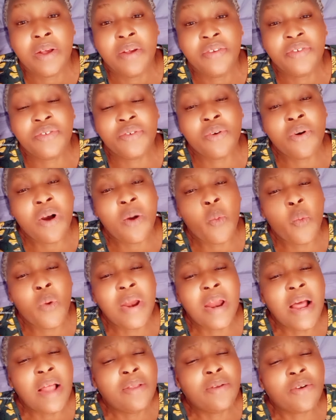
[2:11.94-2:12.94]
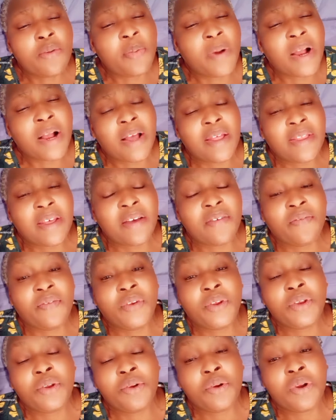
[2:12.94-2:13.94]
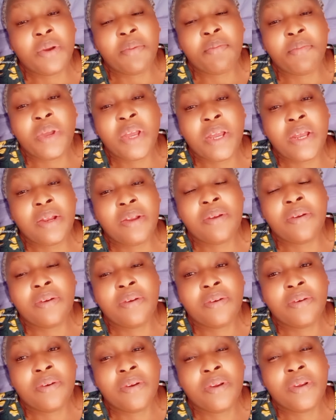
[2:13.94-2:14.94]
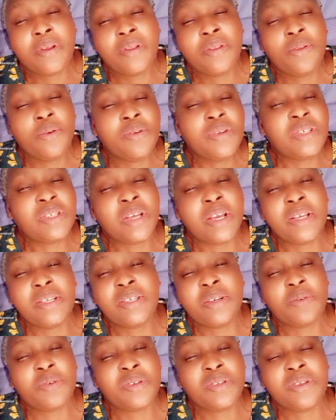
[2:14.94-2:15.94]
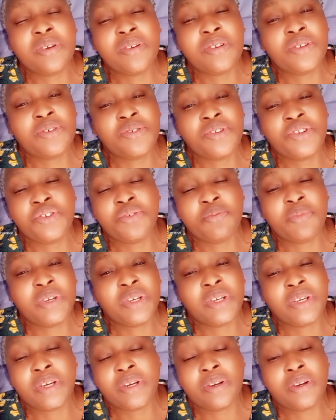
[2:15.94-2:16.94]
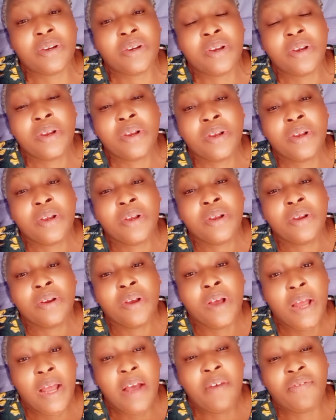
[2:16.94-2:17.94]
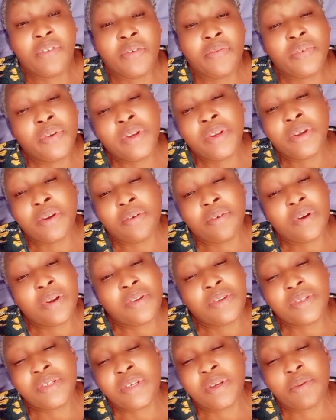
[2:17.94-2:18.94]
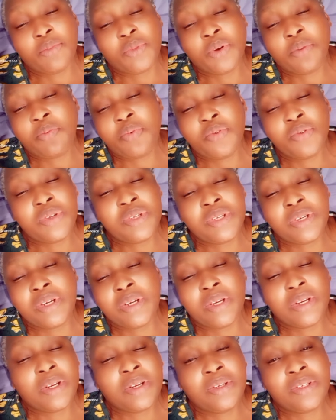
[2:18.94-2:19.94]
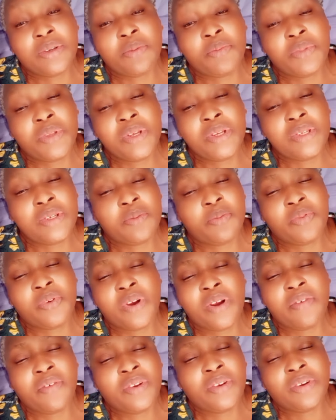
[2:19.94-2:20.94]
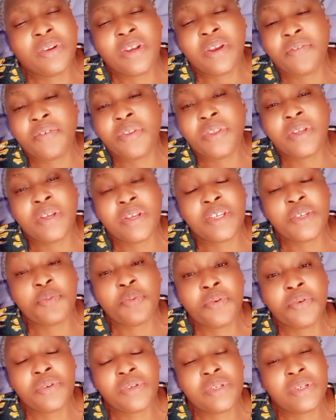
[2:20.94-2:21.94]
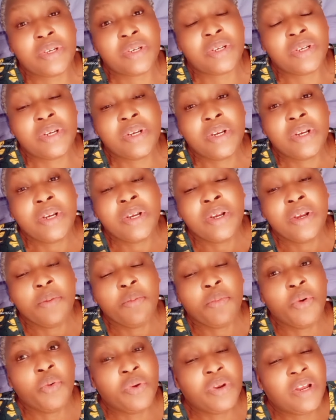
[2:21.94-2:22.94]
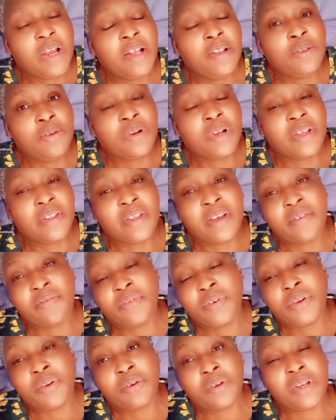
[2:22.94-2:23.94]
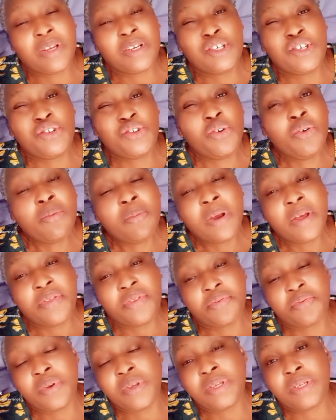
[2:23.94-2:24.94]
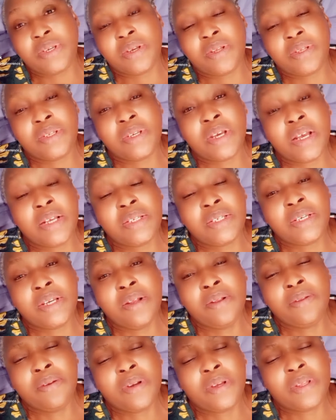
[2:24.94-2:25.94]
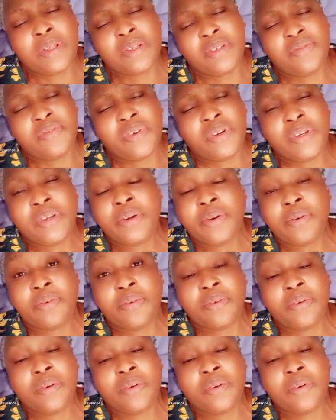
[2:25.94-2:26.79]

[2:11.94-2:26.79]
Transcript: So when I look back at that video I made, in those days there was no social media. I have the video, it's just I'm not posting it. Some things are private, not everything's posted. But when I look at that video and I show my three sons, I say, look at this video.